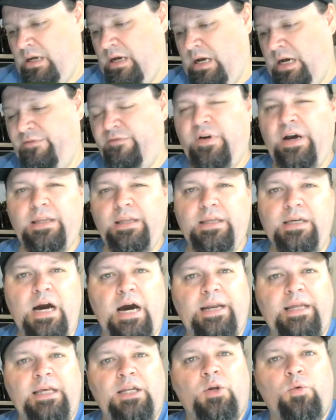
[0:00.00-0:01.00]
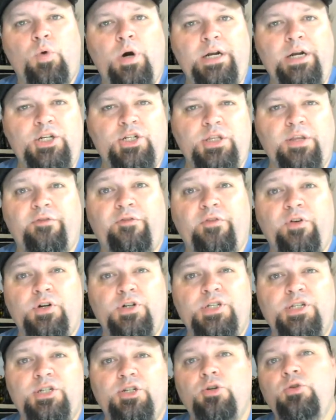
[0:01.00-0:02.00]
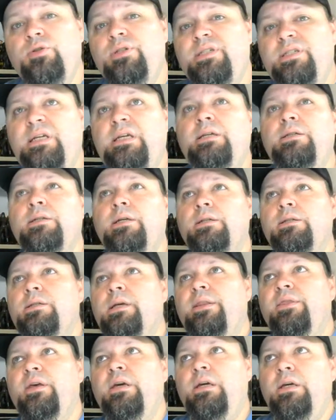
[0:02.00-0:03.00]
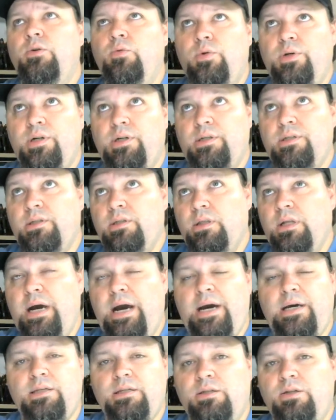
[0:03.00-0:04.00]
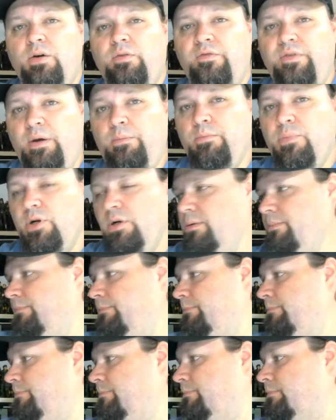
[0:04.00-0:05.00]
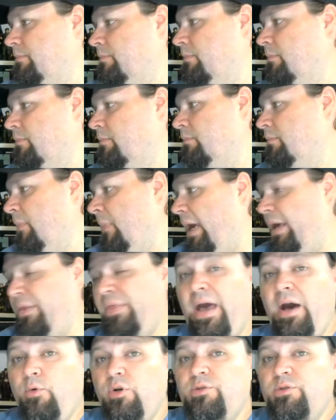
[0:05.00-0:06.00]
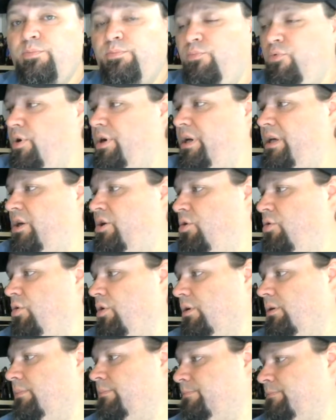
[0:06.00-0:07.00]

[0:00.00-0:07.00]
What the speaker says: I finally got in and watched the first 2 seasons. I think it was last November. And that was pretty cool.